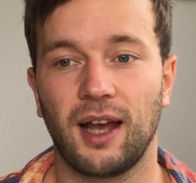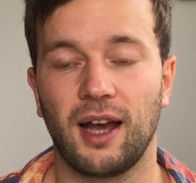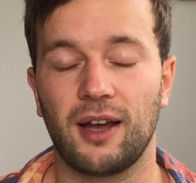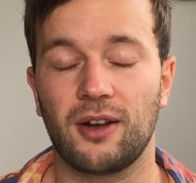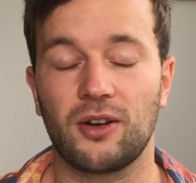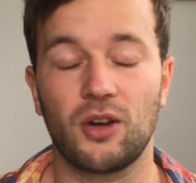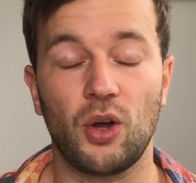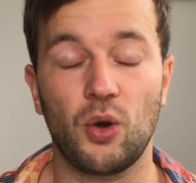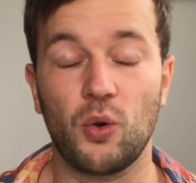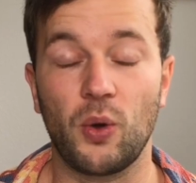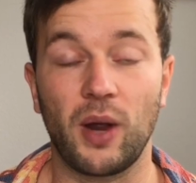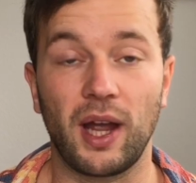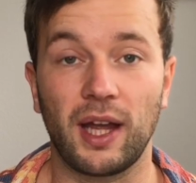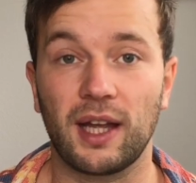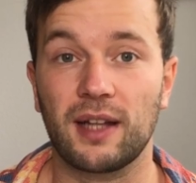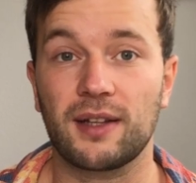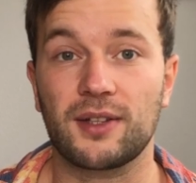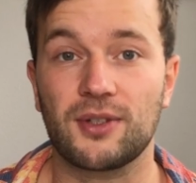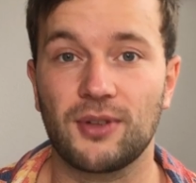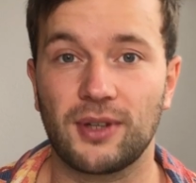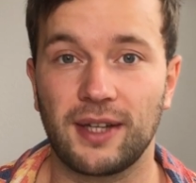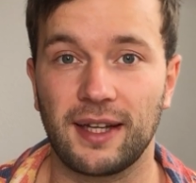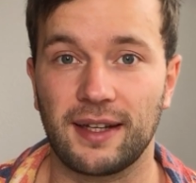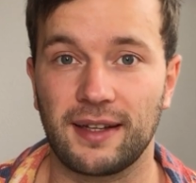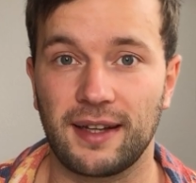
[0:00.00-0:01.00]
I don't know where else
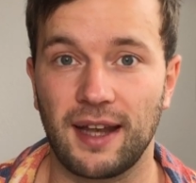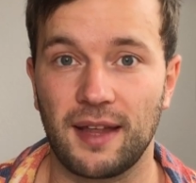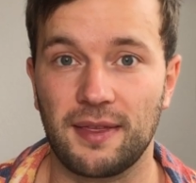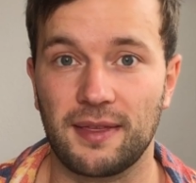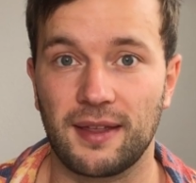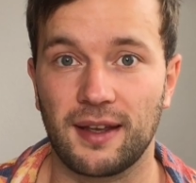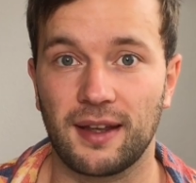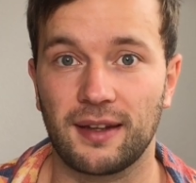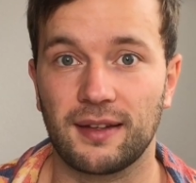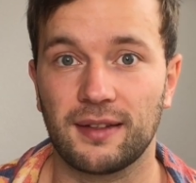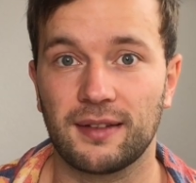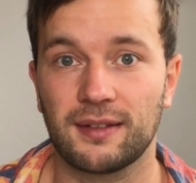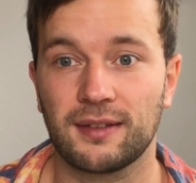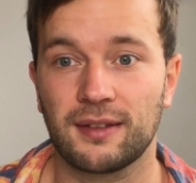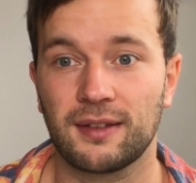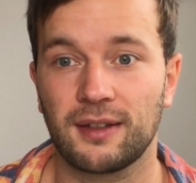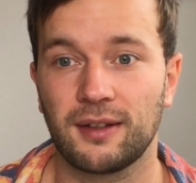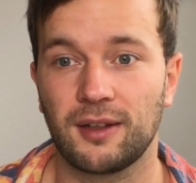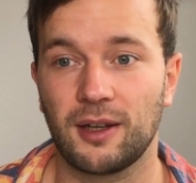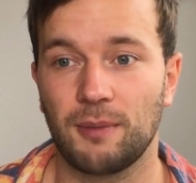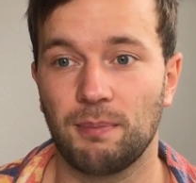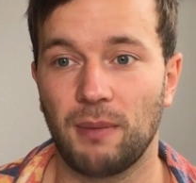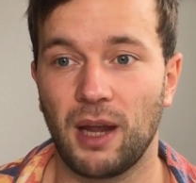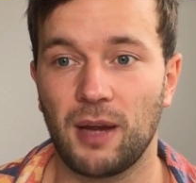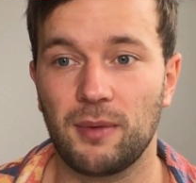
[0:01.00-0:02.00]
you can get that.
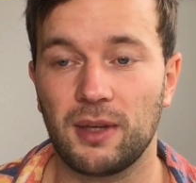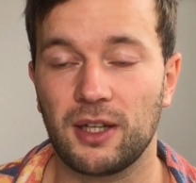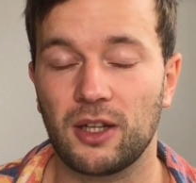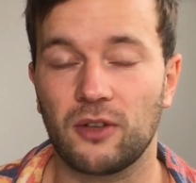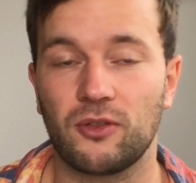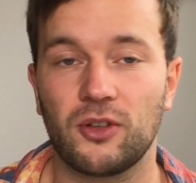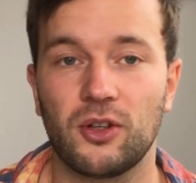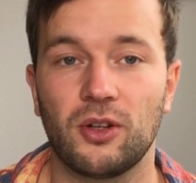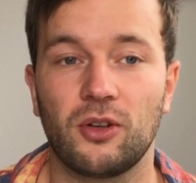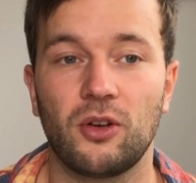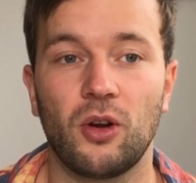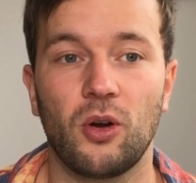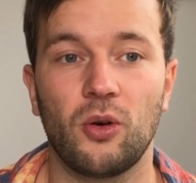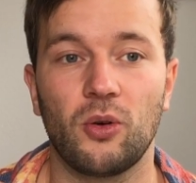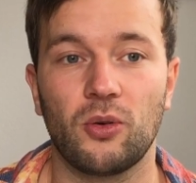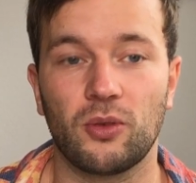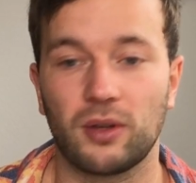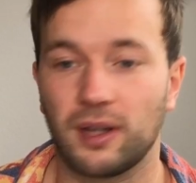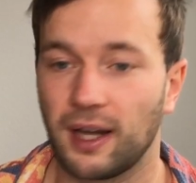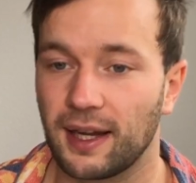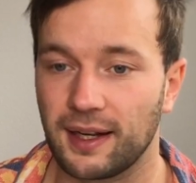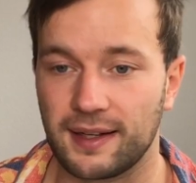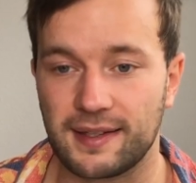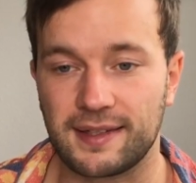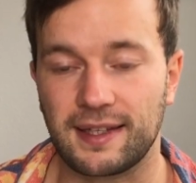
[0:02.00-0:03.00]
Maybe if you go
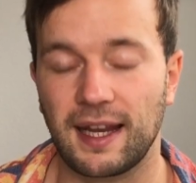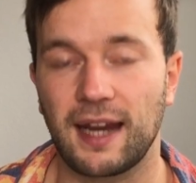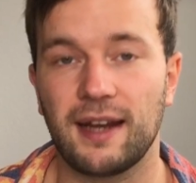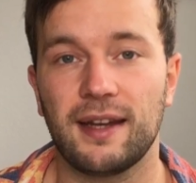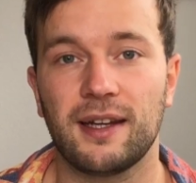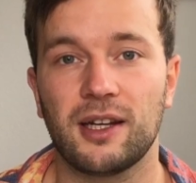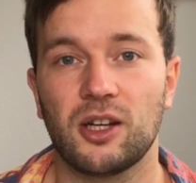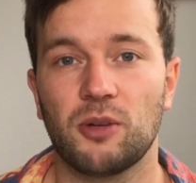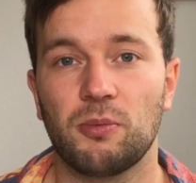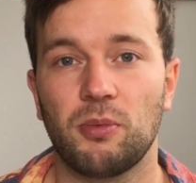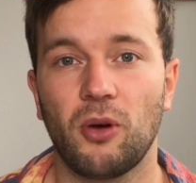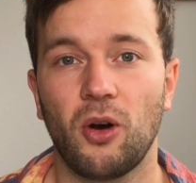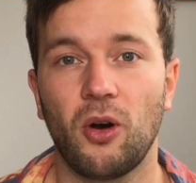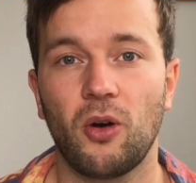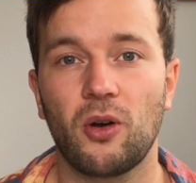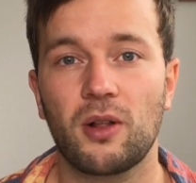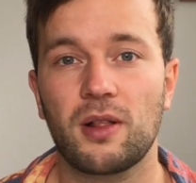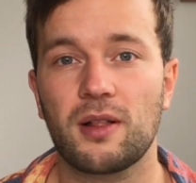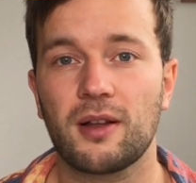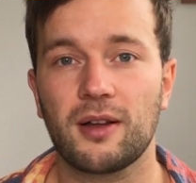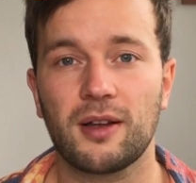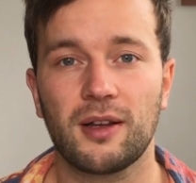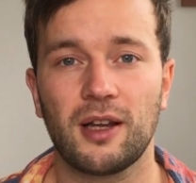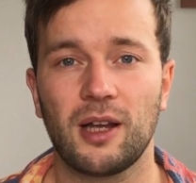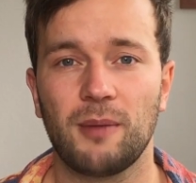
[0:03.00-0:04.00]
like skating a ball,
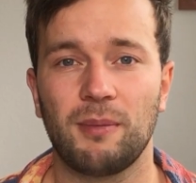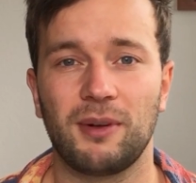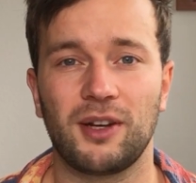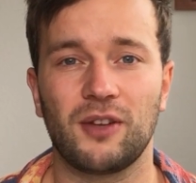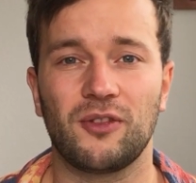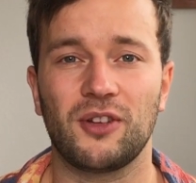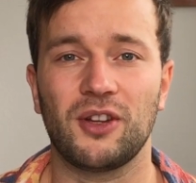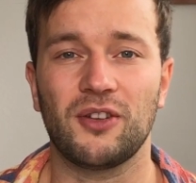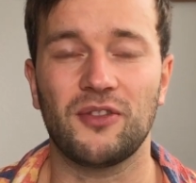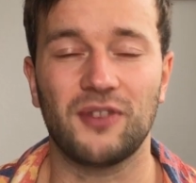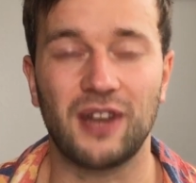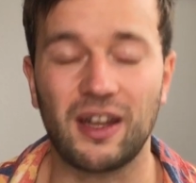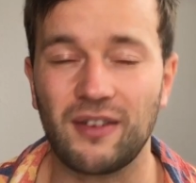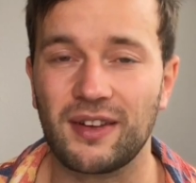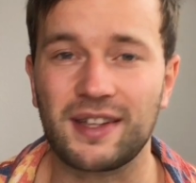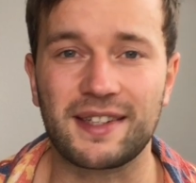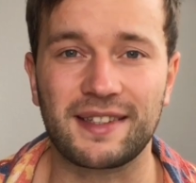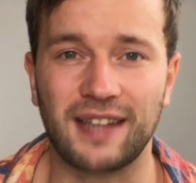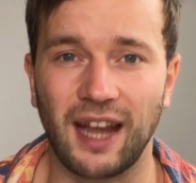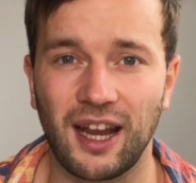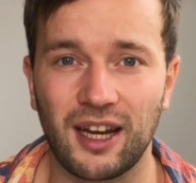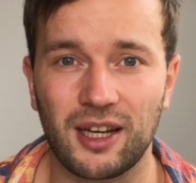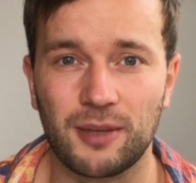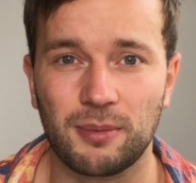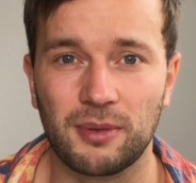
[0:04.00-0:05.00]
but if you've never
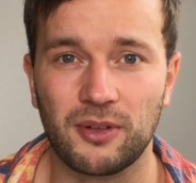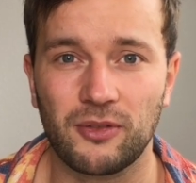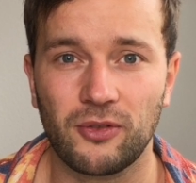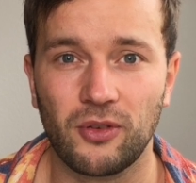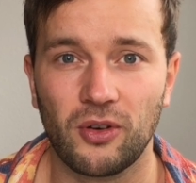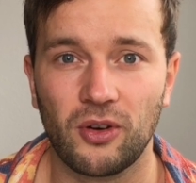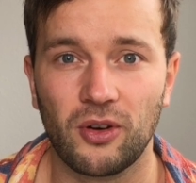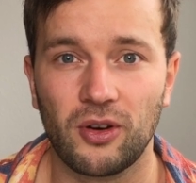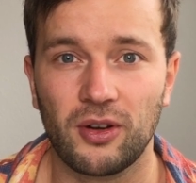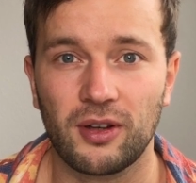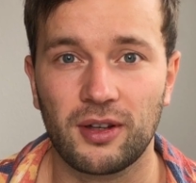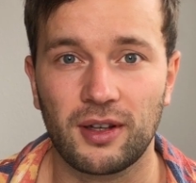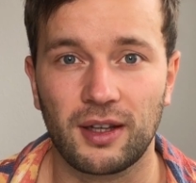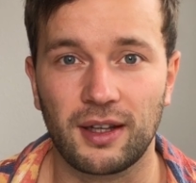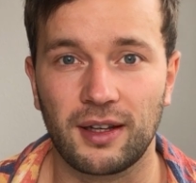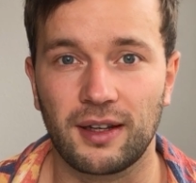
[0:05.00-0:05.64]
skated before,